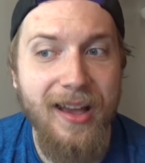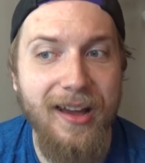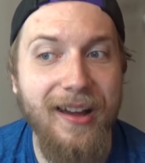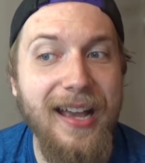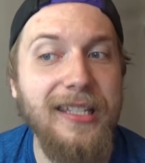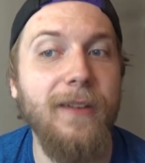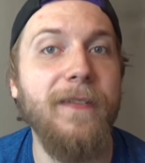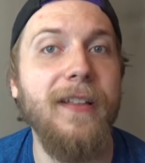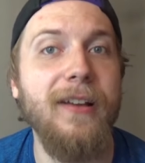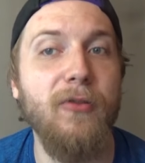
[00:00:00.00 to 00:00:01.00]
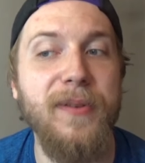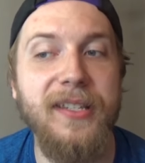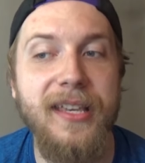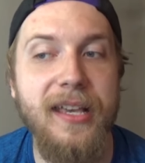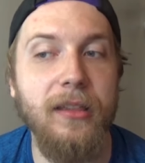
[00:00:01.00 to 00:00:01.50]
I still feel like we'll be
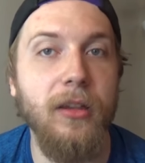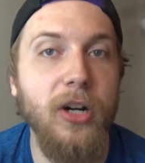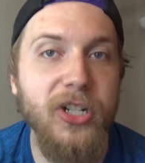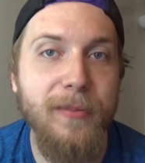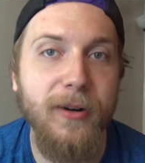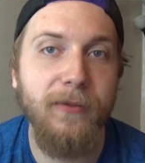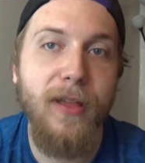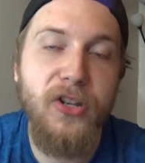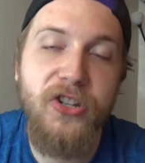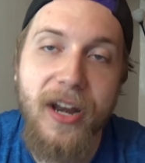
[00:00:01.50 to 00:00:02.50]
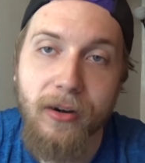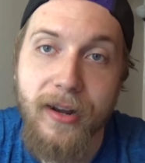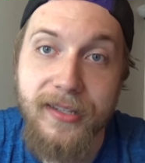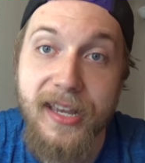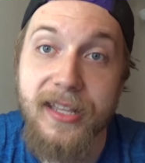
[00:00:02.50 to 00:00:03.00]
seeing a large number of
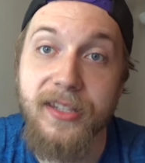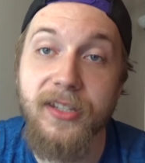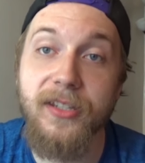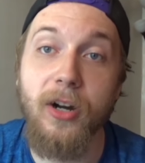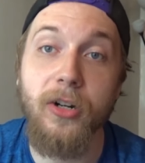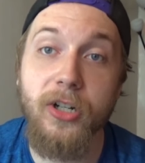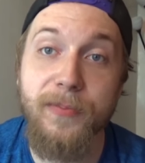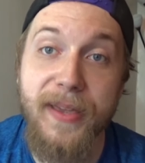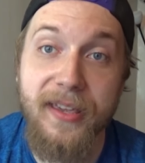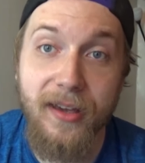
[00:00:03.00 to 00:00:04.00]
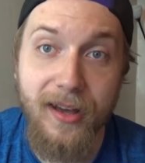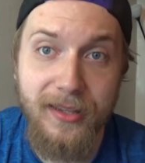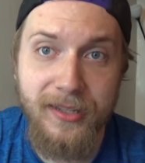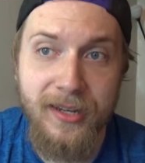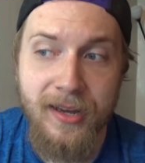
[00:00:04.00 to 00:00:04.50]
legendaries and starters being
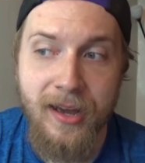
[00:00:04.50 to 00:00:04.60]
cut,